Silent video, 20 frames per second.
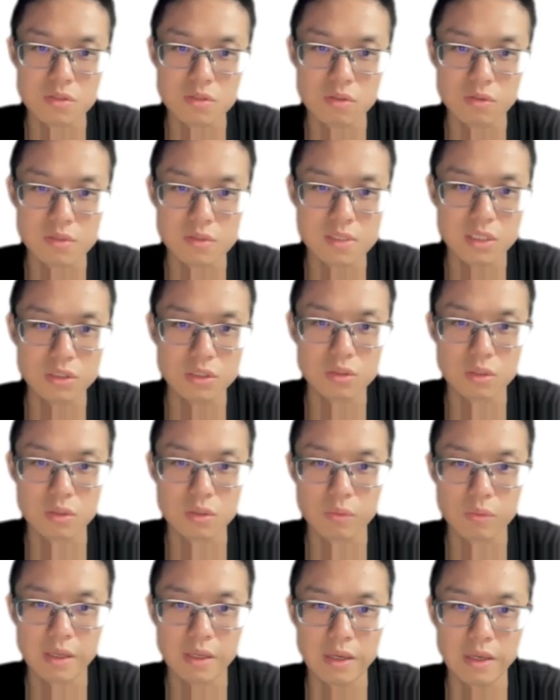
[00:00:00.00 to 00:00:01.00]
So essentially,
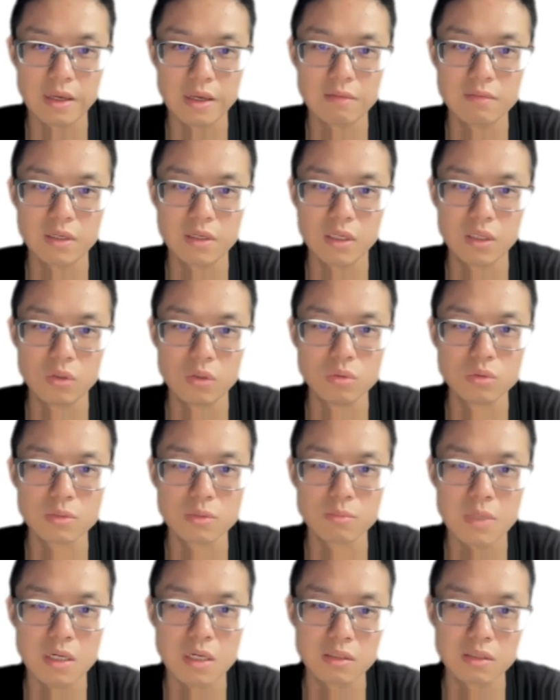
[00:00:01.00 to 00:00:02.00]
we have a huge
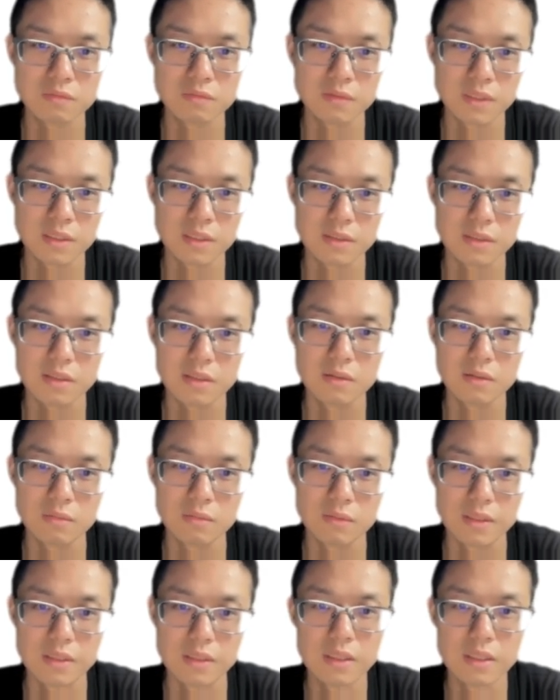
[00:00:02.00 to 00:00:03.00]
amount of data,
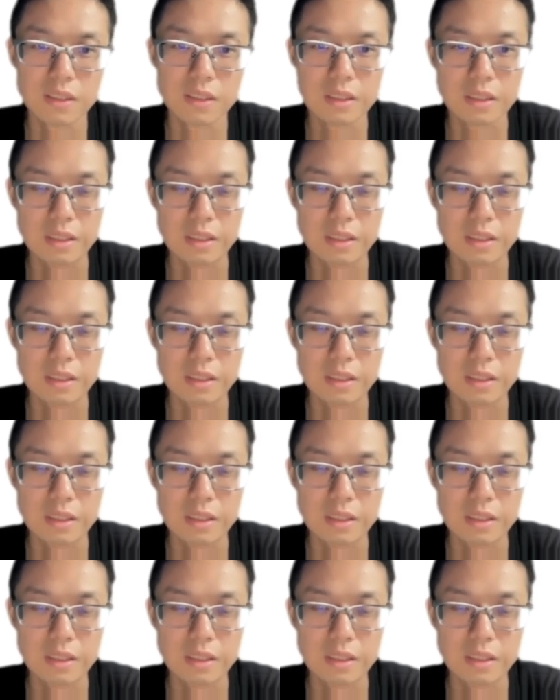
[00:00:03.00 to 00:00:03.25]
right?